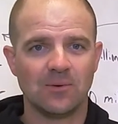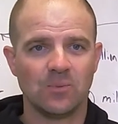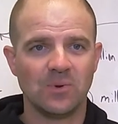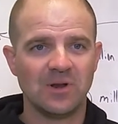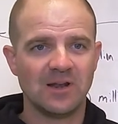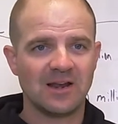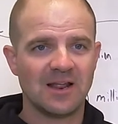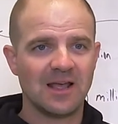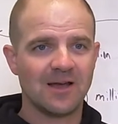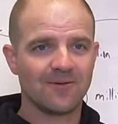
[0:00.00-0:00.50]
We
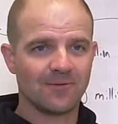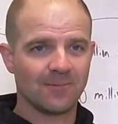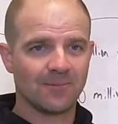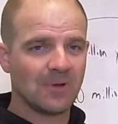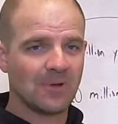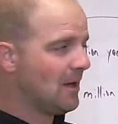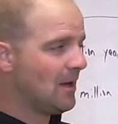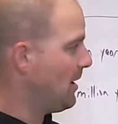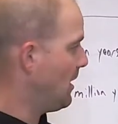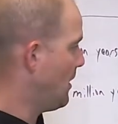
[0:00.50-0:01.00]
didn't have a
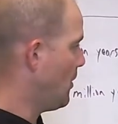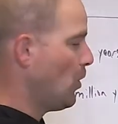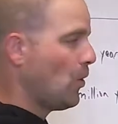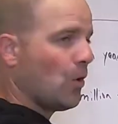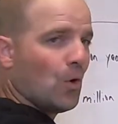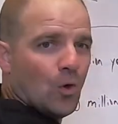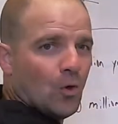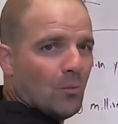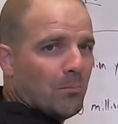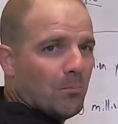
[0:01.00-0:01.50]

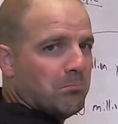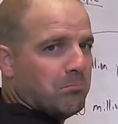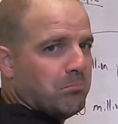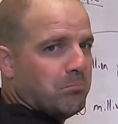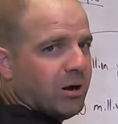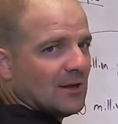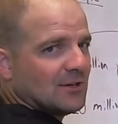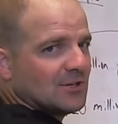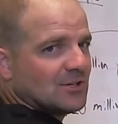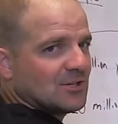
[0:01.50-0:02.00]
whole
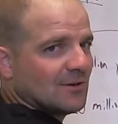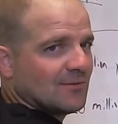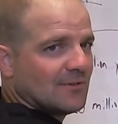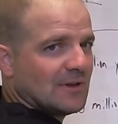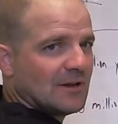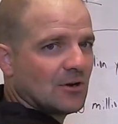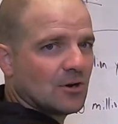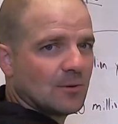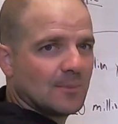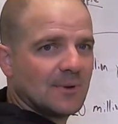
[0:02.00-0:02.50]
bunch of
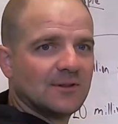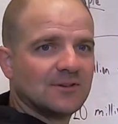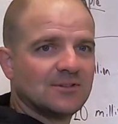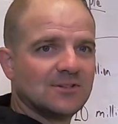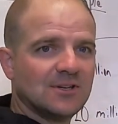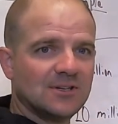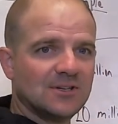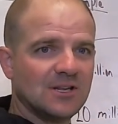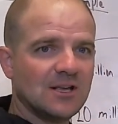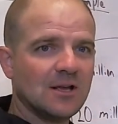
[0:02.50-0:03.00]
increments to
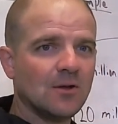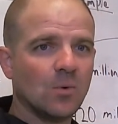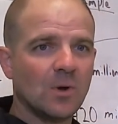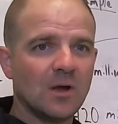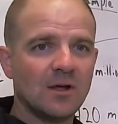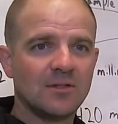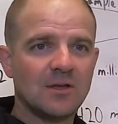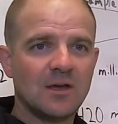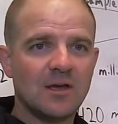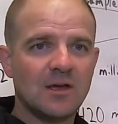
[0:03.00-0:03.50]
deal with,